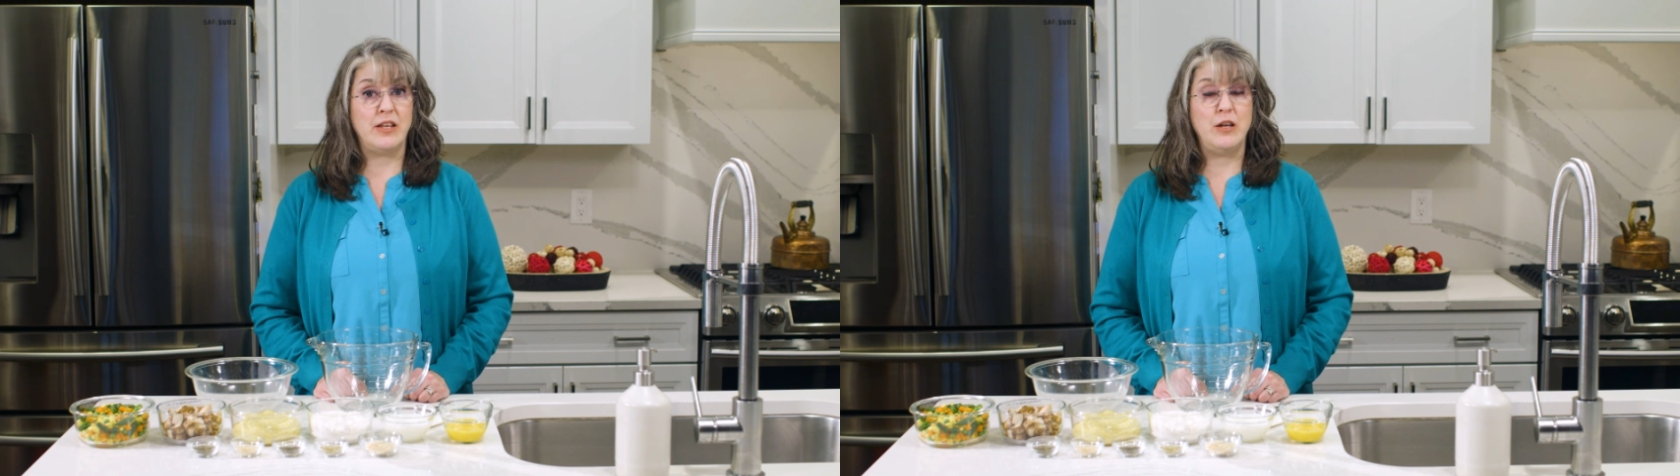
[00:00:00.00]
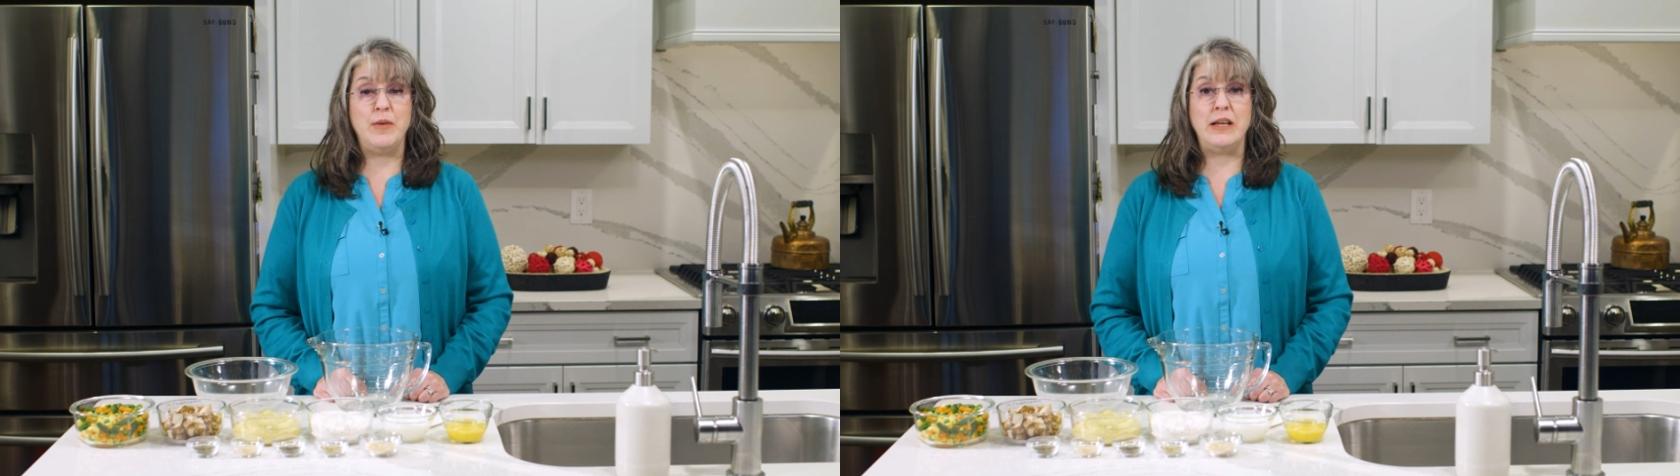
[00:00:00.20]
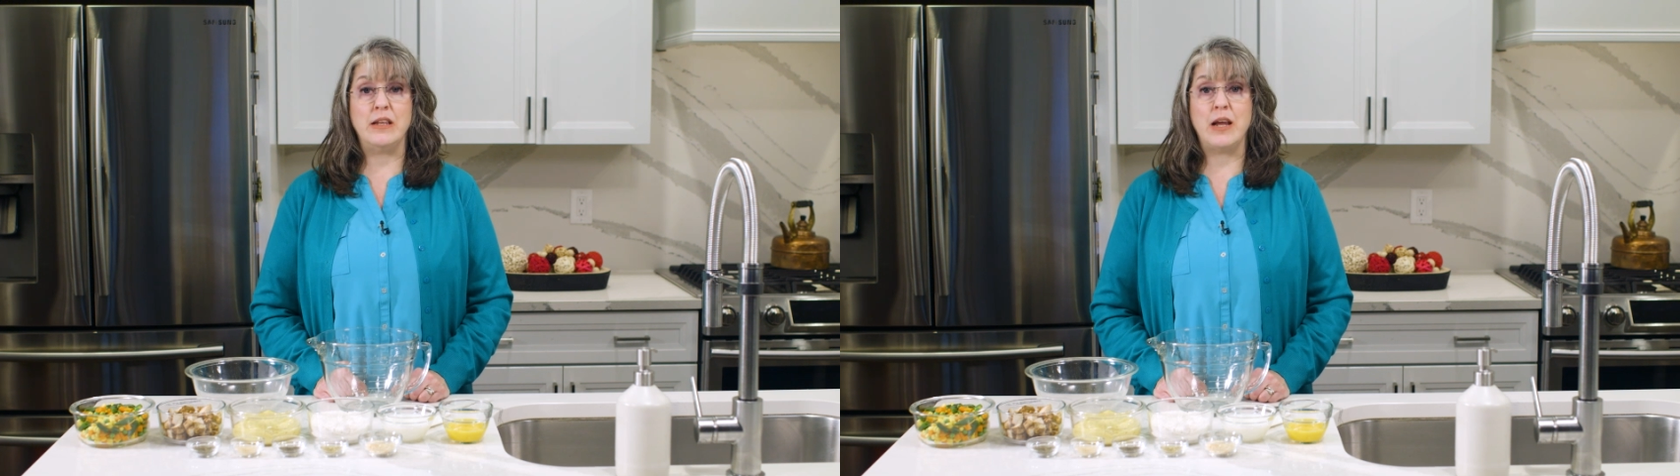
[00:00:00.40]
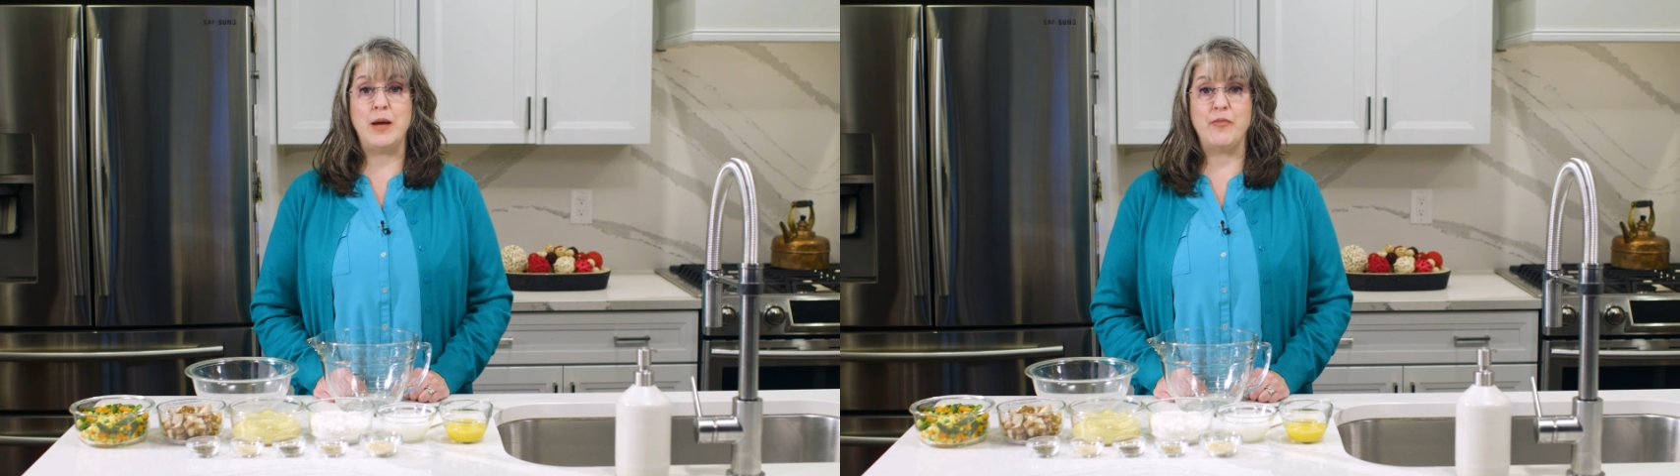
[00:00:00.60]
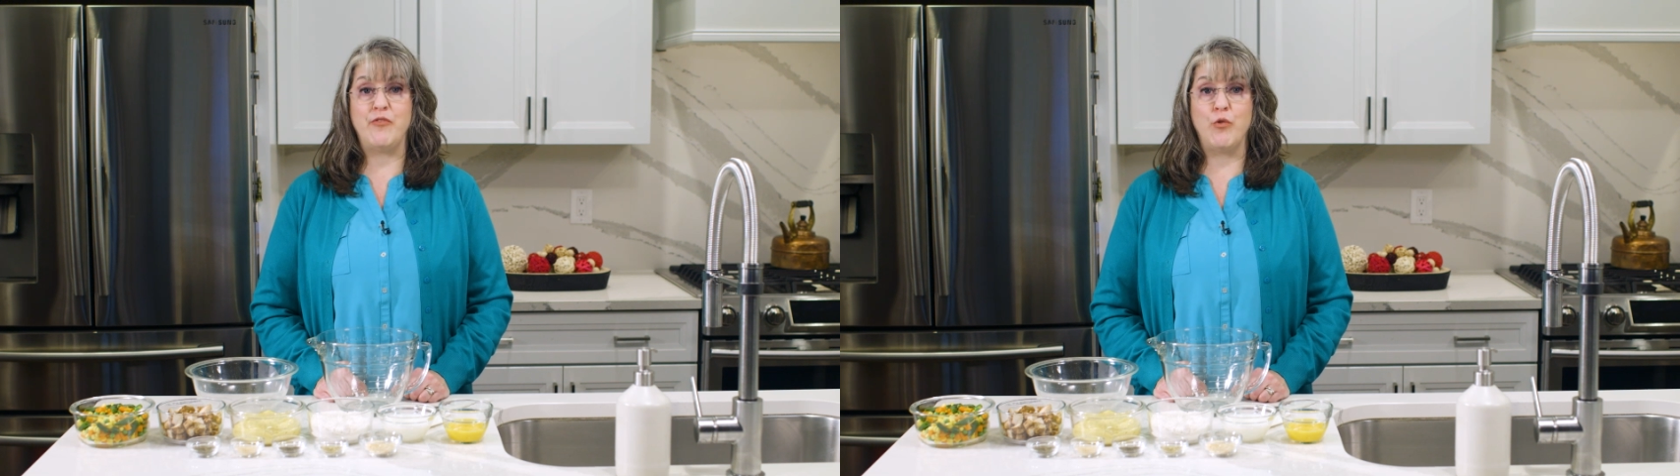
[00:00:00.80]
that you made the
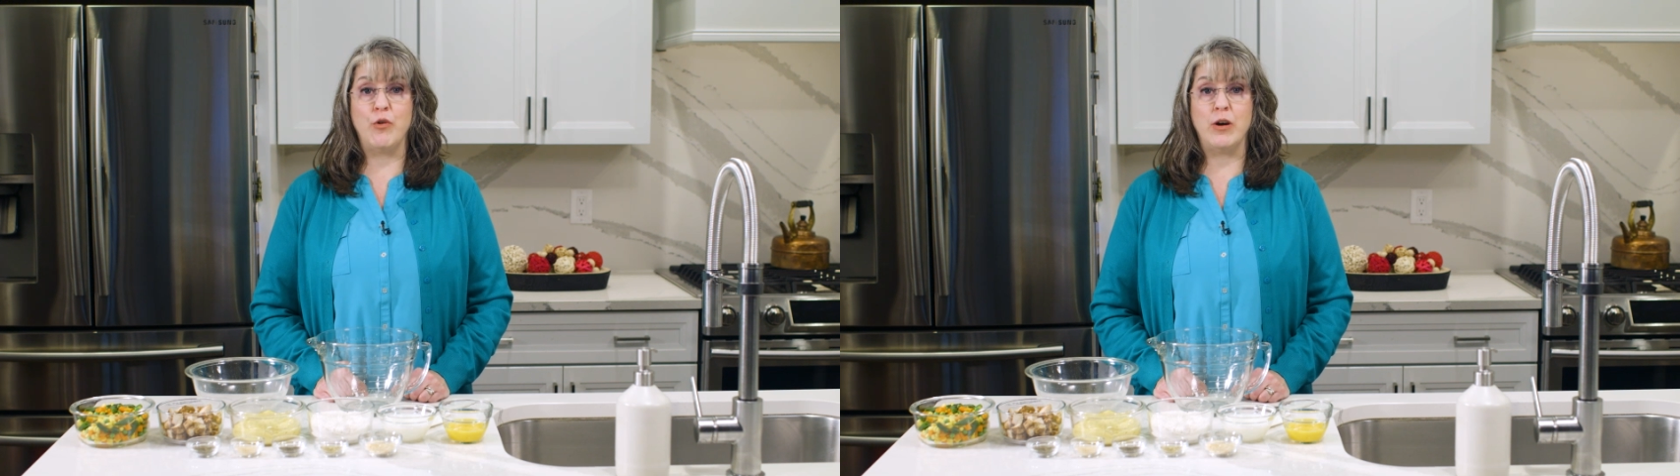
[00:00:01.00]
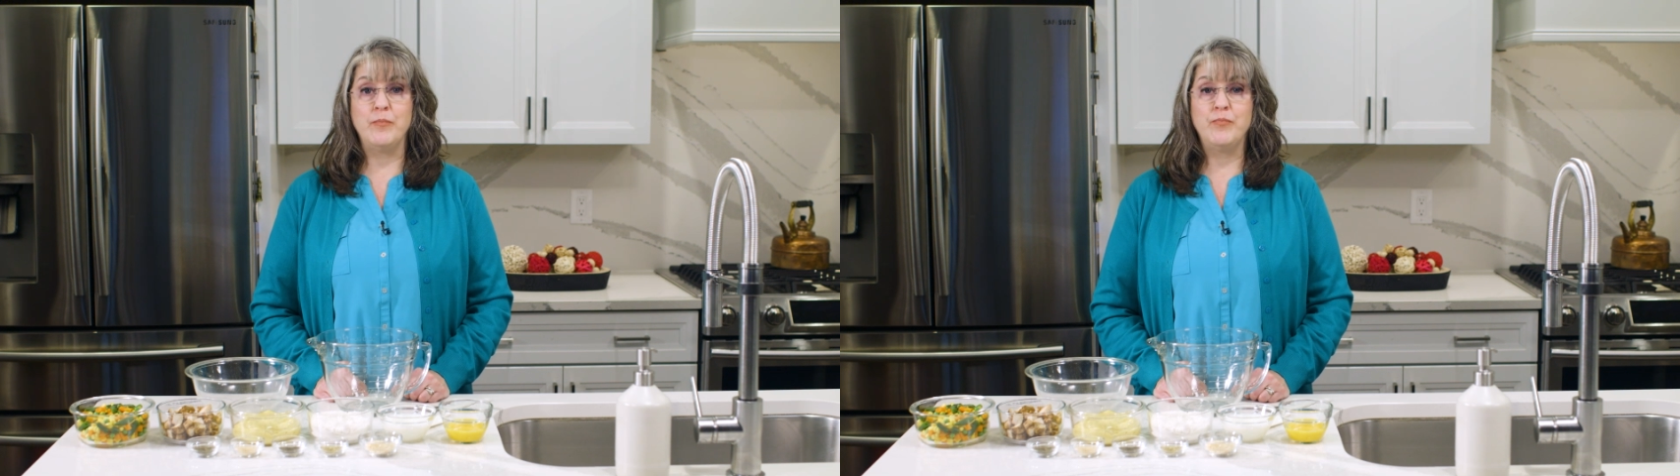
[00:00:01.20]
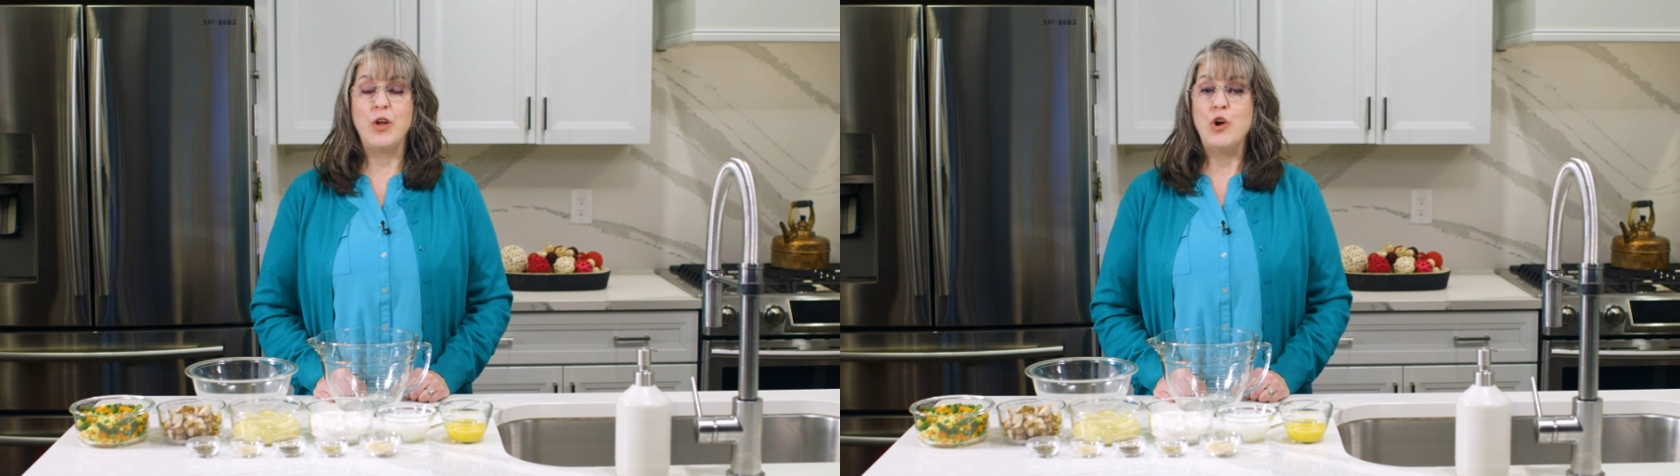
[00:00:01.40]
night before,